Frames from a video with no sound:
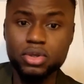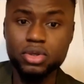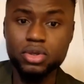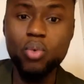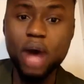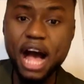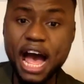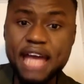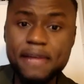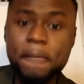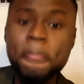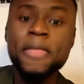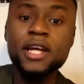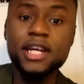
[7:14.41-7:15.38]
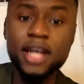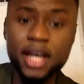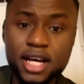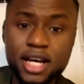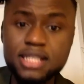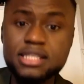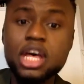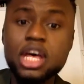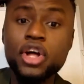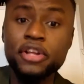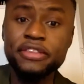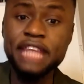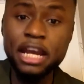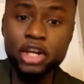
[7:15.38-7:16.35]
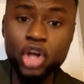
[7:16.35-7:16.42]
Why? Because
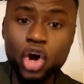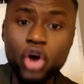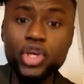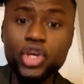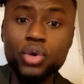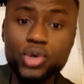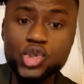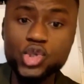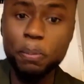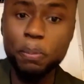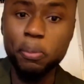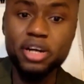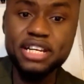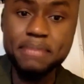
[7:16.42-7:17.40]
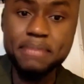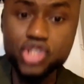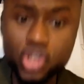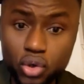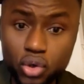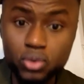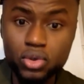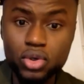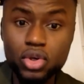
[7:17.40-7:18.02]
they know you will support them too.